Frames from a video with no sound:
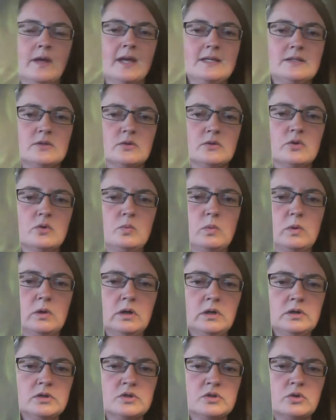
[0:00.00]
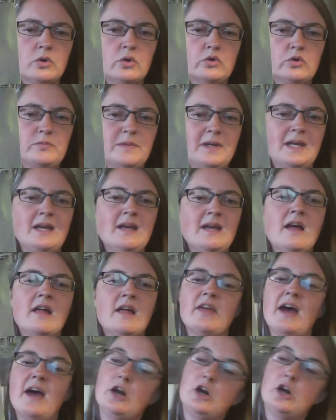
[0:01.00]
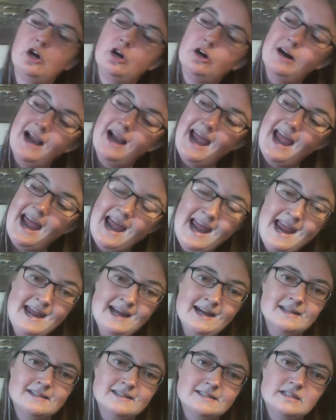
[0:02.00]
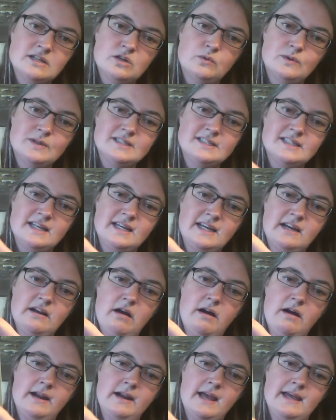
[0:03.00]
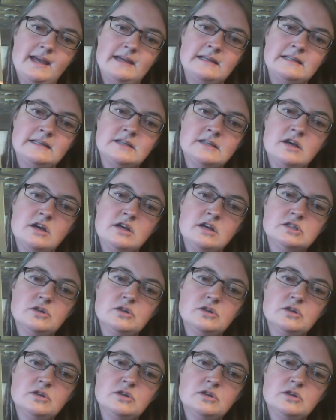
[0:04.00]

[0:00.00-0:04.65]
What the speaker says: Okay, so the words told me that her aunt was sitting on eggs.